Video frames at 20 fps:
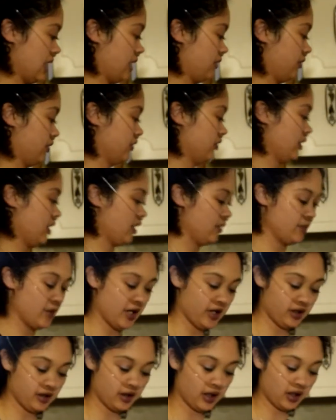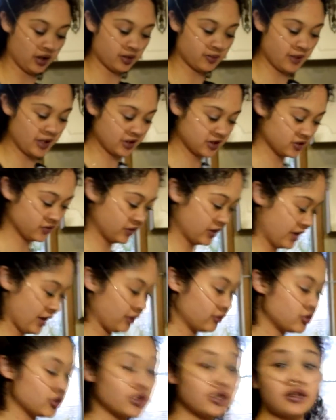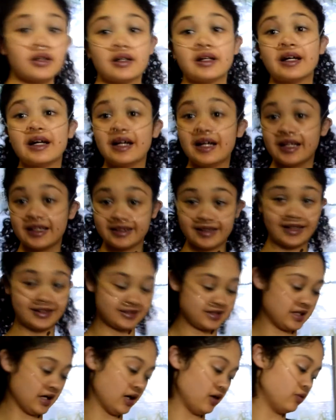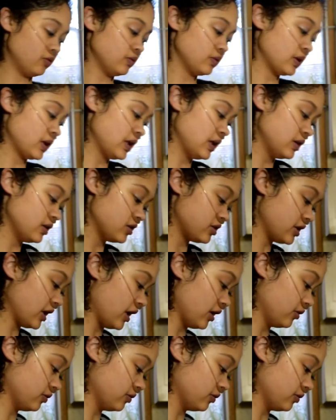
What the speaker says: that we've made an utter mess of the counter, let's go. So,